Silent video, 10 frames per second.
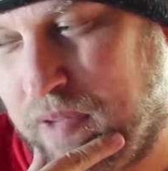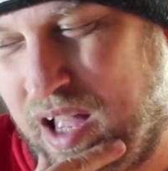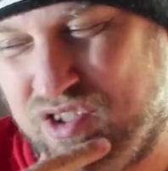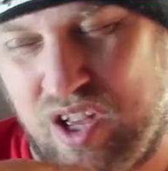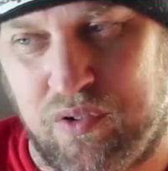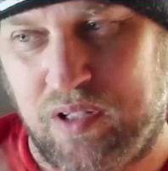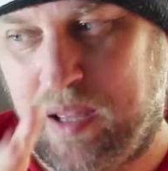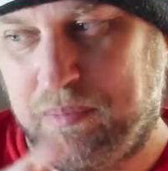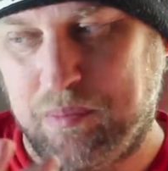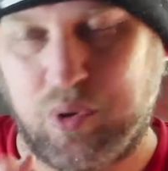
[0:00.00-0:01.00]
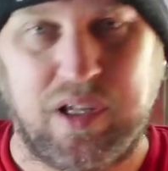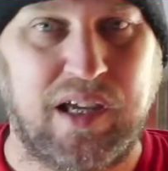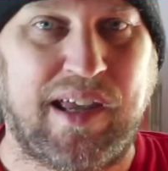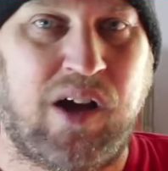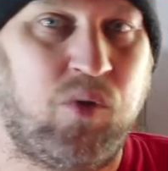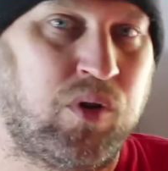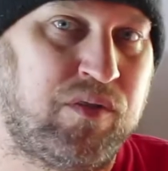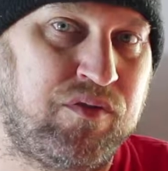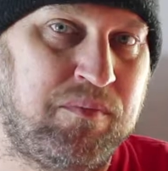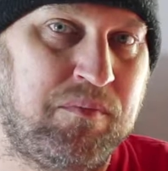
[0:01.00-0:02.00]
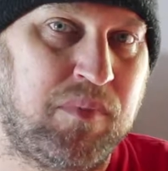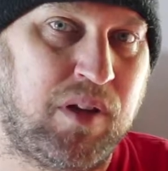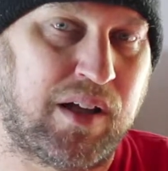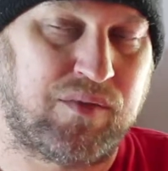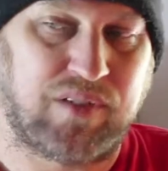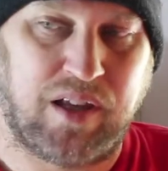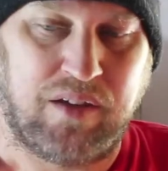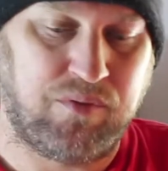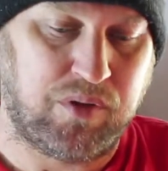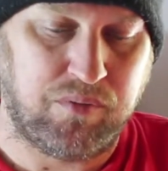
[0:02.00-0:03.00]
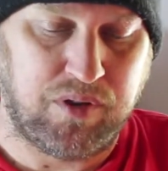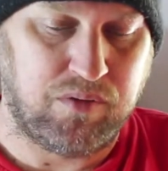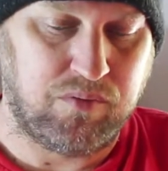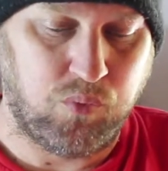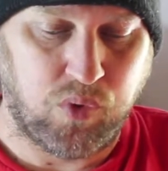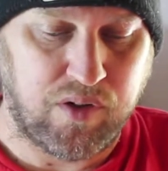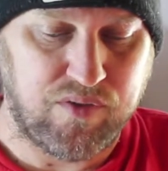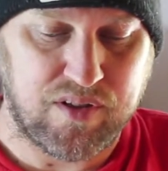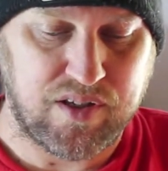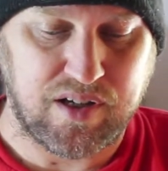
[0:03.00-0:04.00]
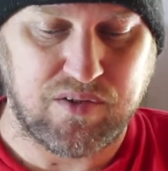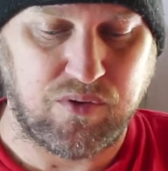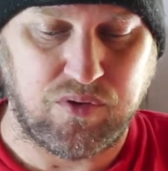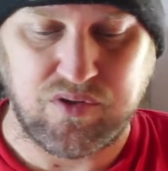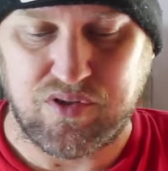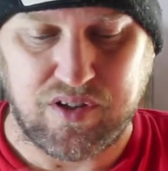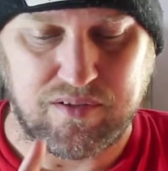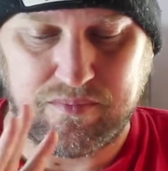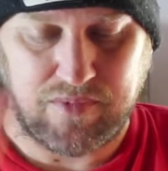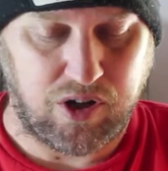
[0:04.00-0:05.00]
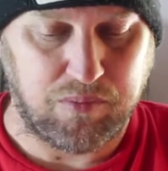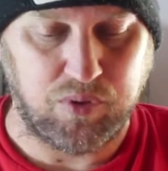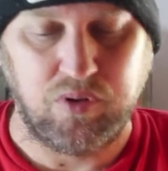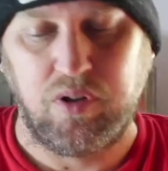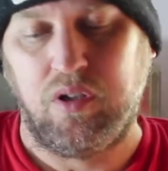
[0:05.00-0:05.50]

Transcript: I generally let people kick out one of them, like if they have one of the 6 rolls is just terrible.